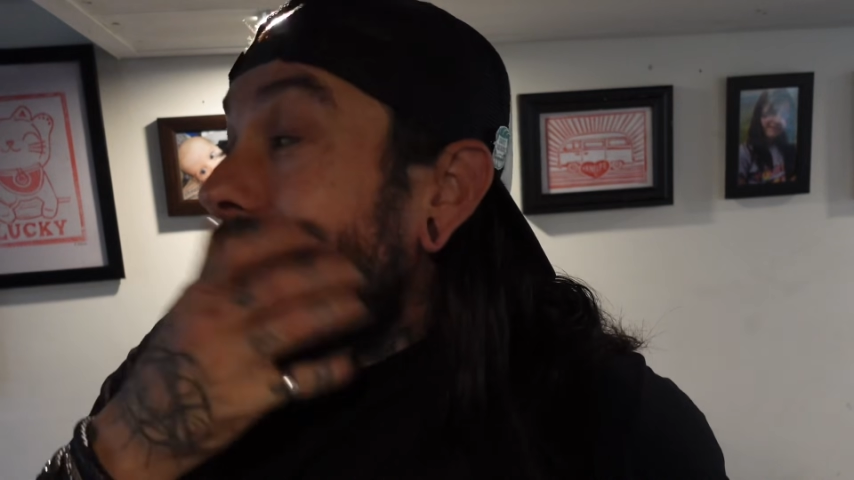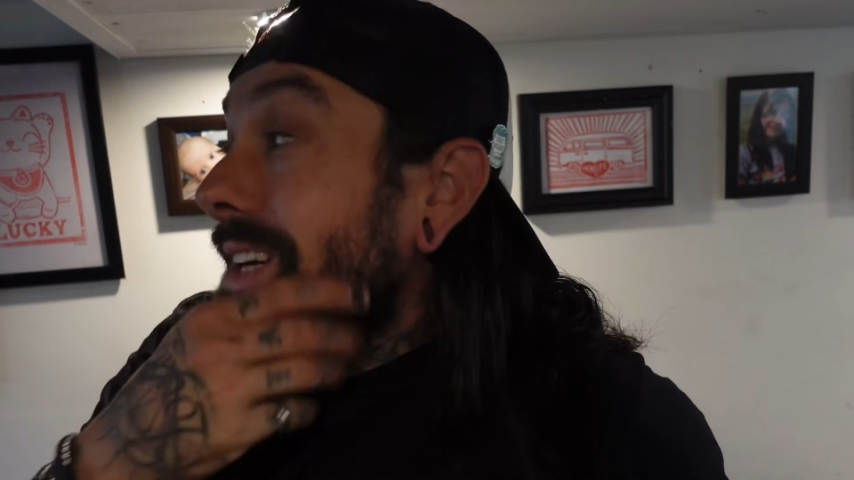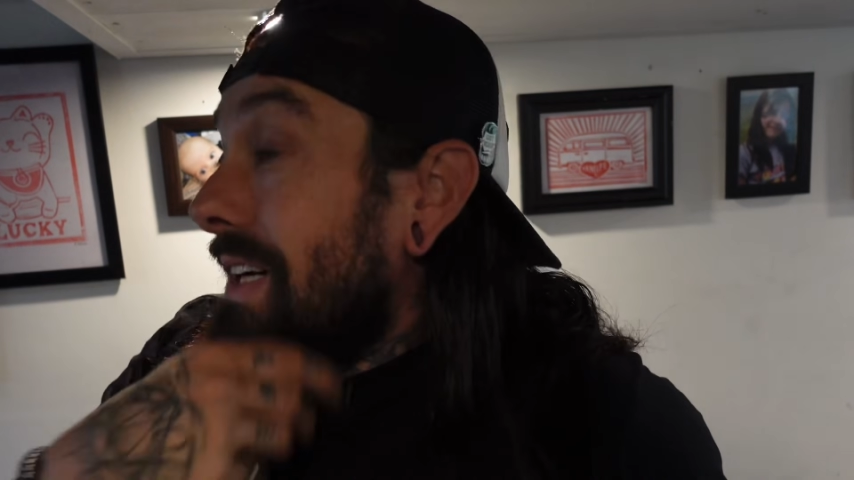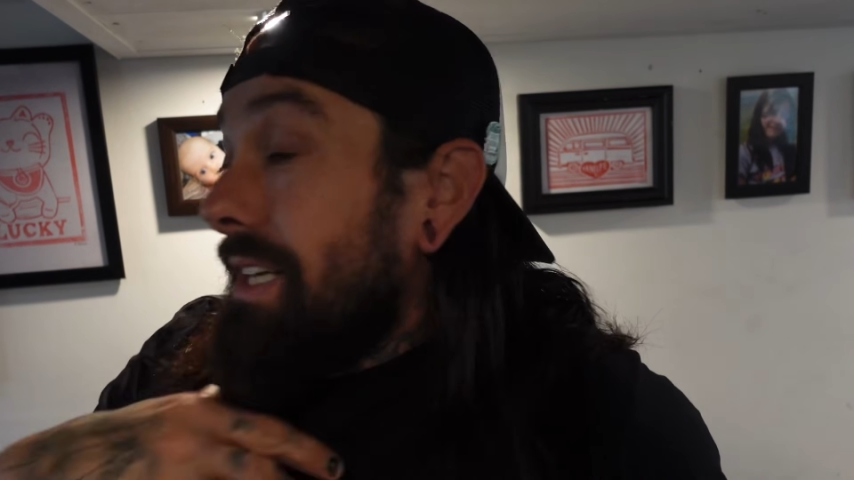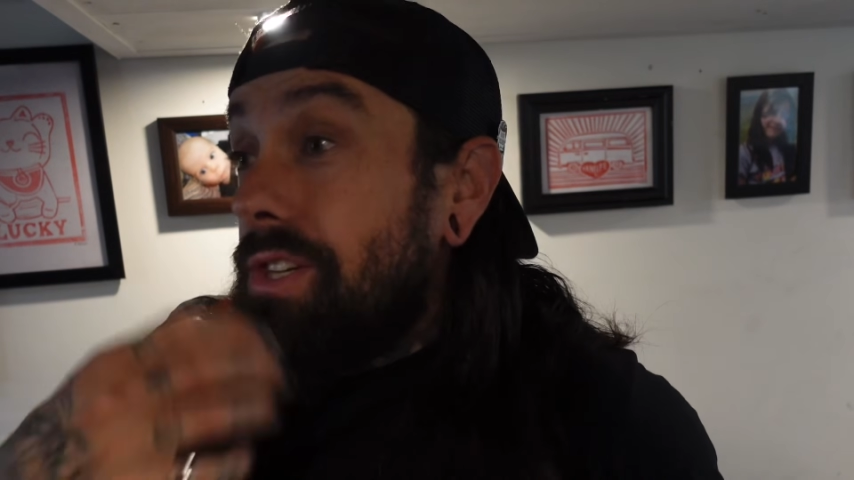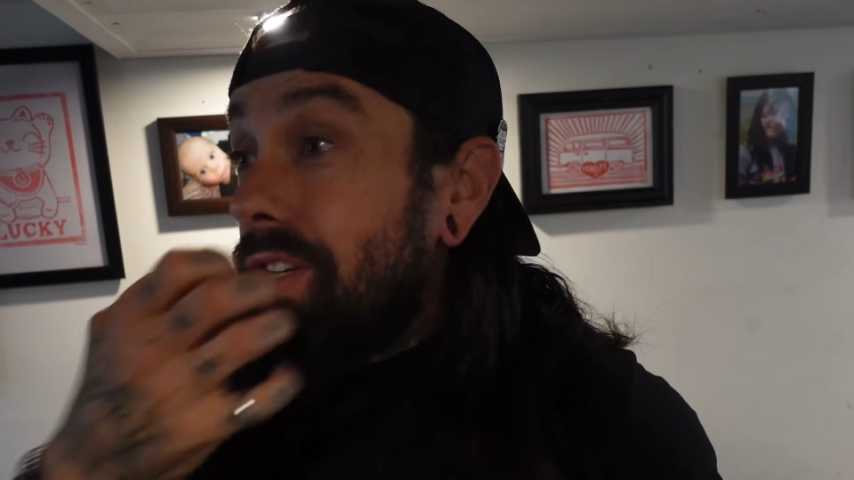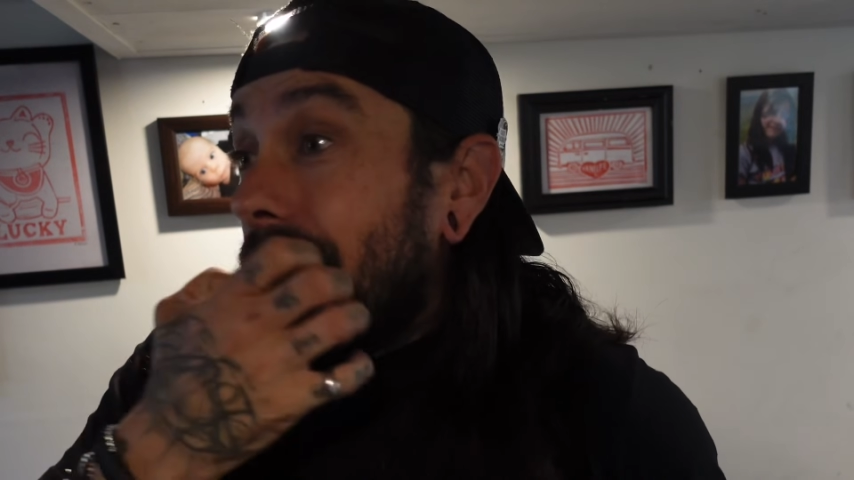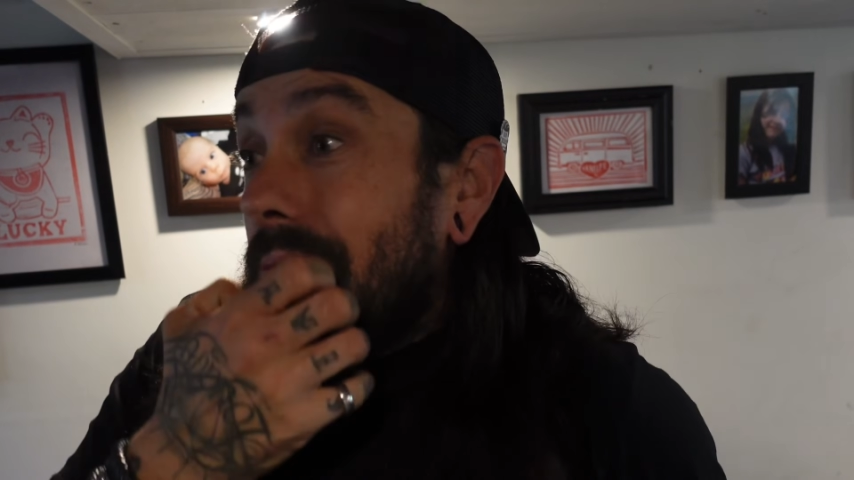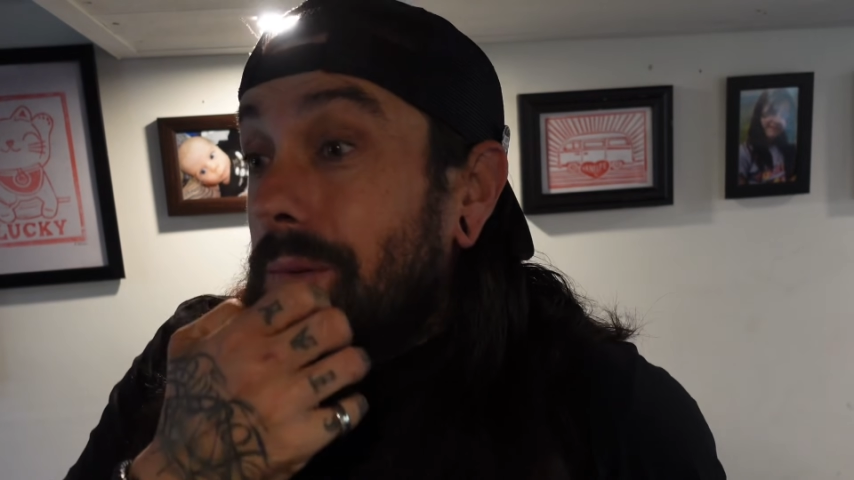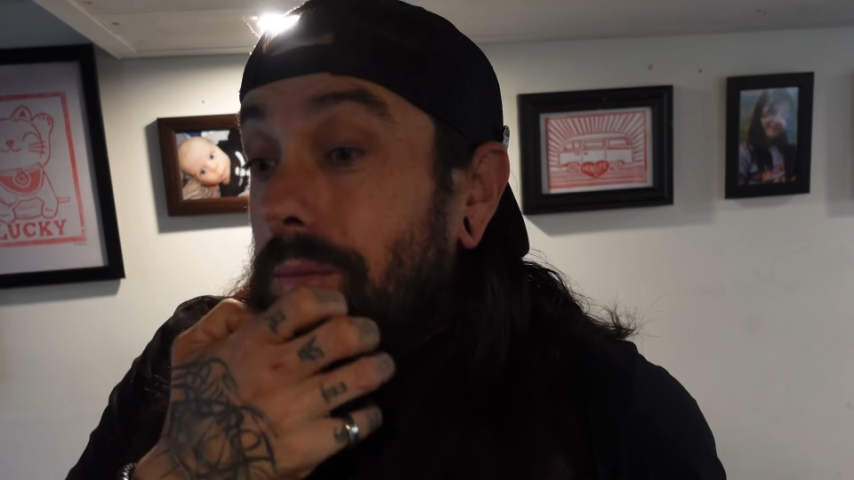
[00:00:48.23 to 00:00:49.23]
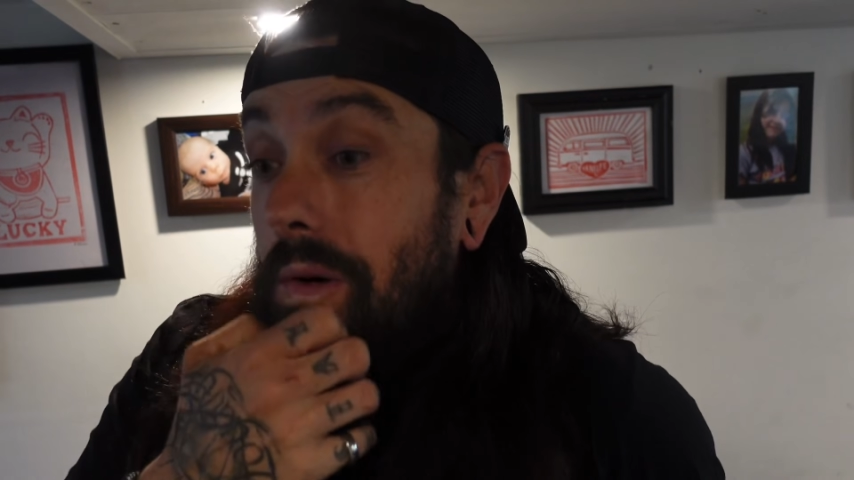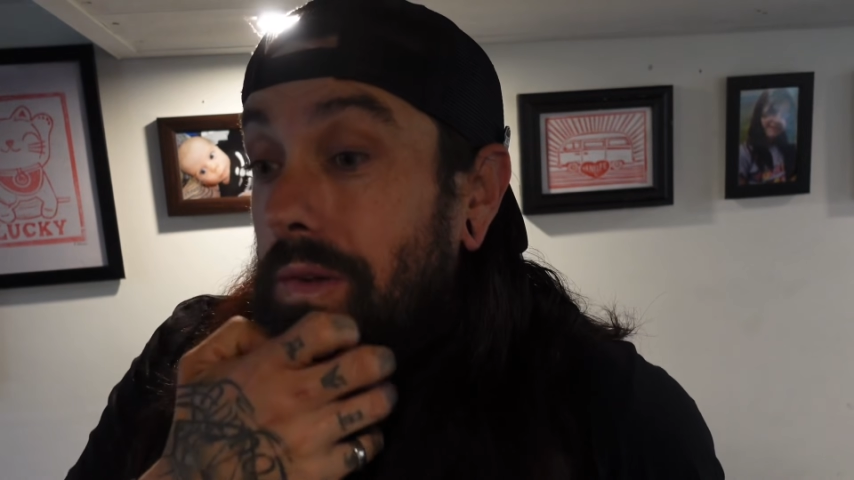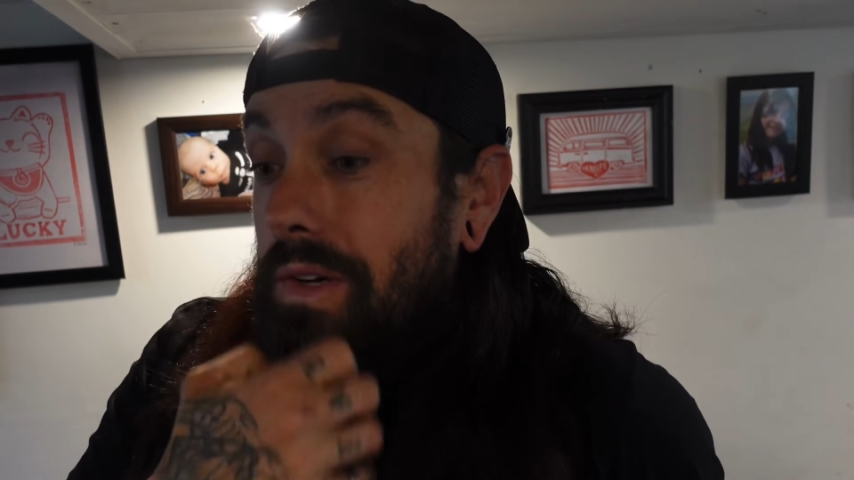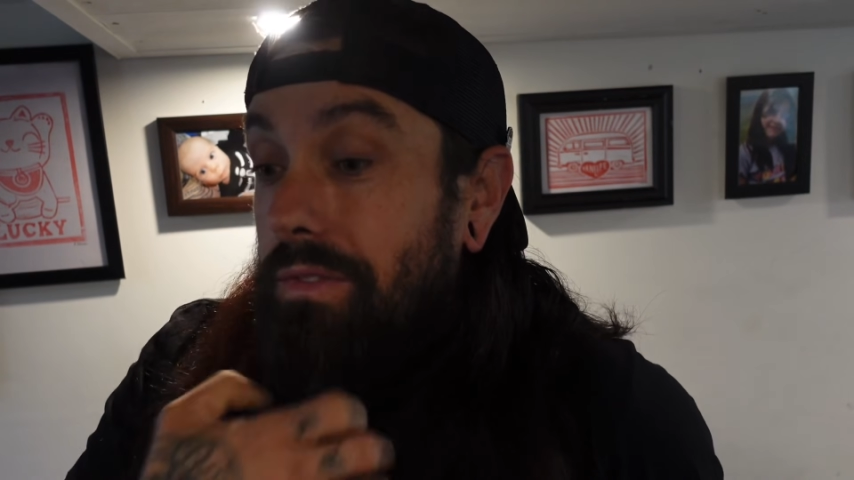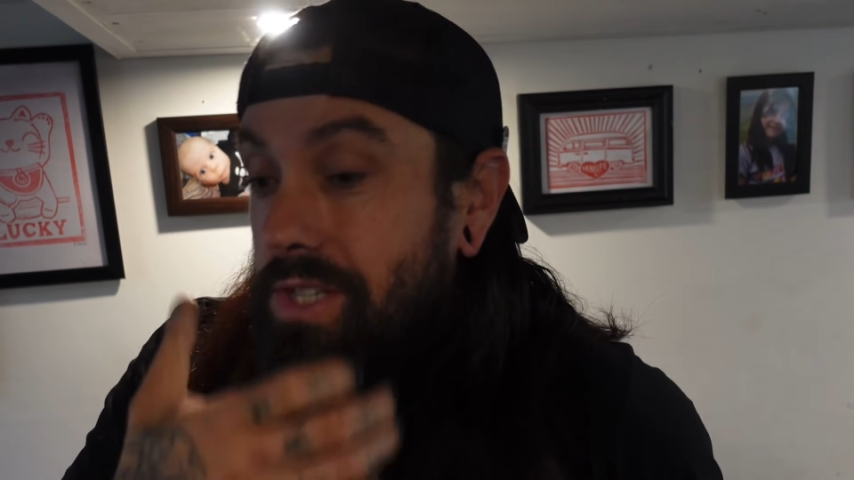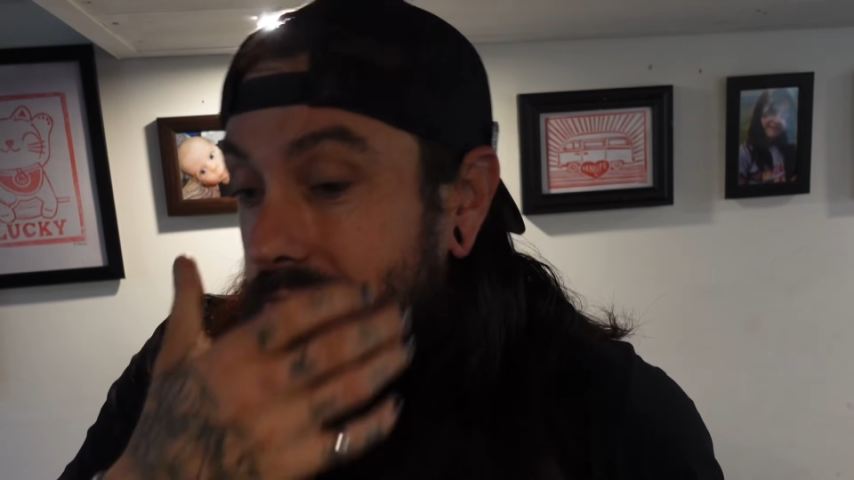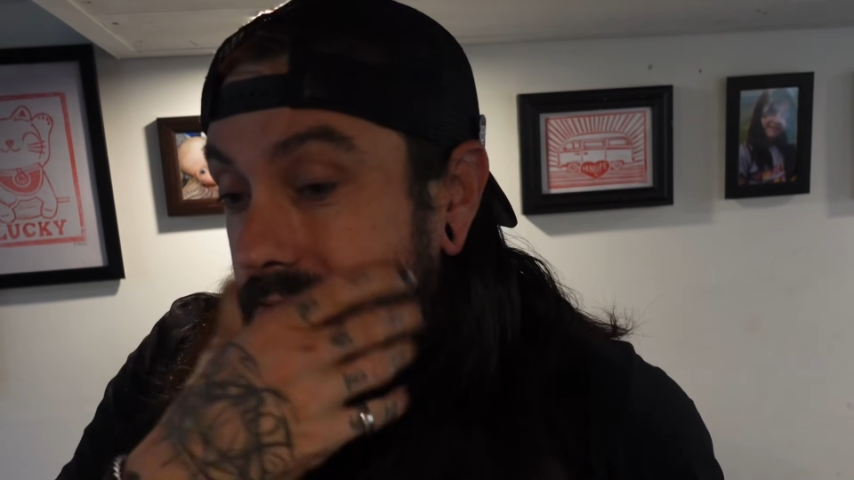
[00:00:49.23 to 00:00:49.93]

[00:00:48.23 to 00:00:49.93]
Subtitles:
Anyway, just on the off chance,